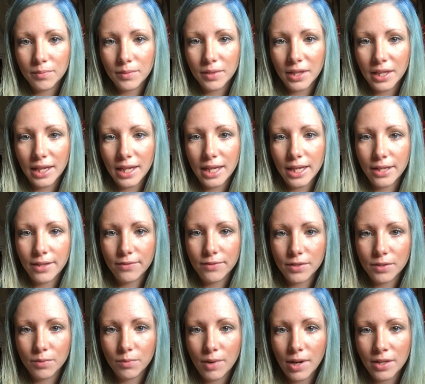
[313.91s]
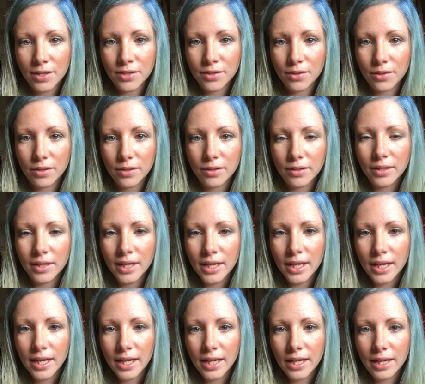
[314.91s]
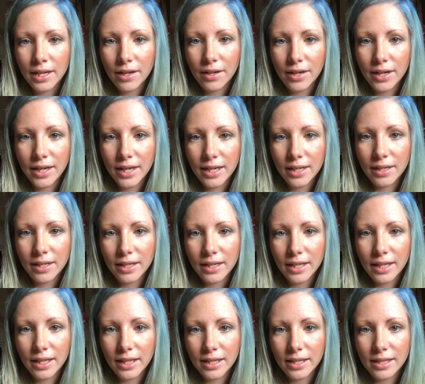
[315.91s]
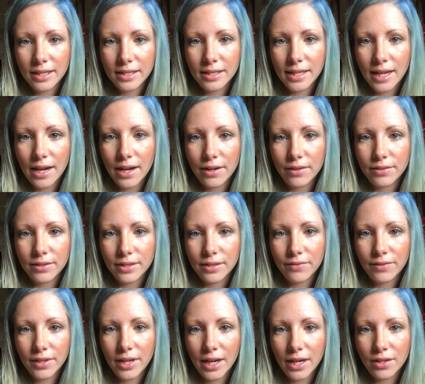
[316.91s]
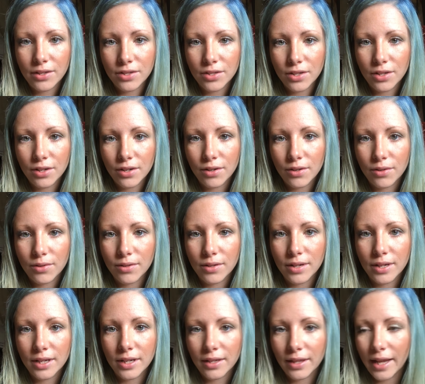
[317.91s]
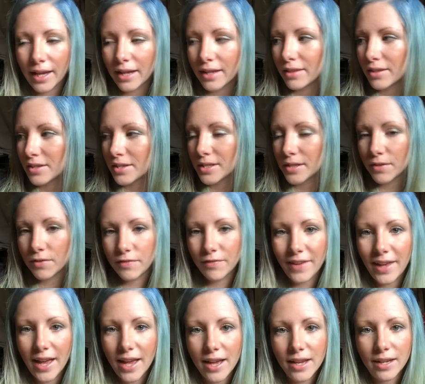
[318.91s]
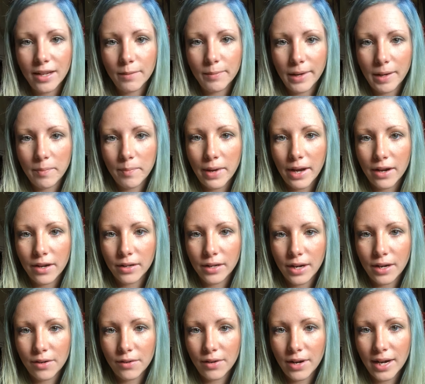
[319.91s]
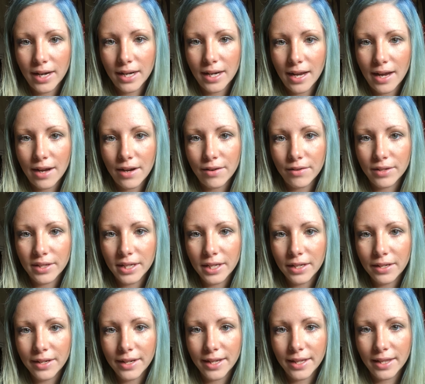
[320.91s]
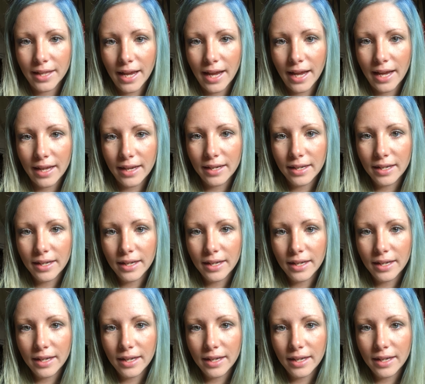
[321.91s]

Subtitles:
leaves rustle, hearing the sounds of nature, or like there's a fan in my background right now, hearing that.